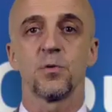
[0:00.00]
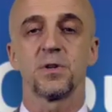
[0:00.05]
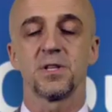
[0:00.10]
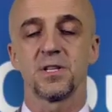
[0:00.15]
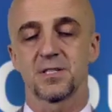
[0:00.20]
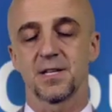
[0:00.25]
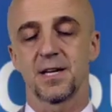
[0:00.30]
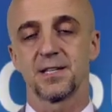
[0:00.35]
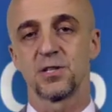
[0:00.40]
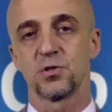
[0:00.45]
we
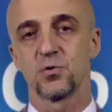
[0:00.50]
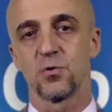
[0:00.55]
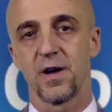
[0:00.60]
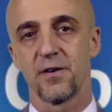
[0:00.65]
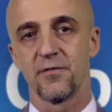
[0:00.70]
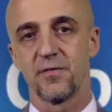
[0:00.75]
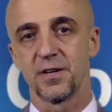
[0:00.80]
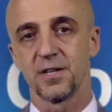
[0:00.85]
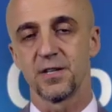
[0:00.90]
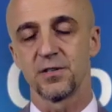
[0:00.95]
decided to
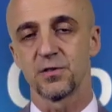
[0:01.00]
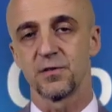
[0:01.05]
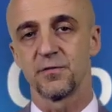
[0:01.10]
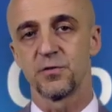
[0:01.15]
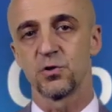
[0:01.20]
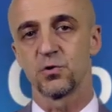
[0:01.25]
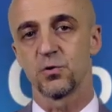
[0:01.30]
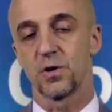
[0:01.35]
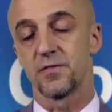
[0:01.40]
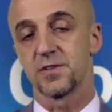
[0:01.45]
have an
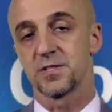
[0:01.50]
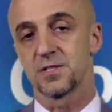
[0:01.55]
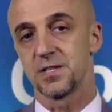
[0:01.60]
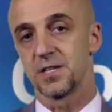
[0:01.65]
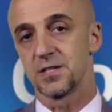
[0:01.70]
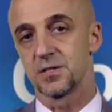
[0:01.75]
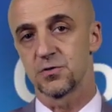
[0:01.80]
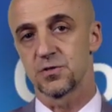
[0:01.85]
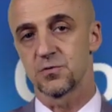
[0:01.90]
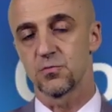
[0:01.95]
interview to have a
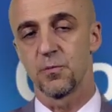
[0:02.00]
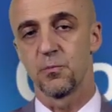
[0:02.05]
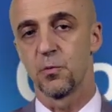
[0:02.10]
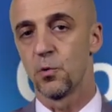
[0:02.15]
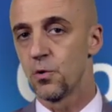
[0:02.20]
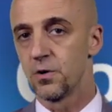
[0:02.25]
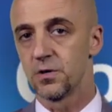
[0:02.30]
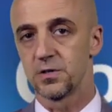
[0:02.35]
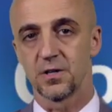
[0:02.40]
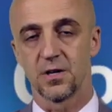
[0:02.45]
status
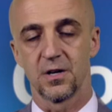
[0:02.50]
report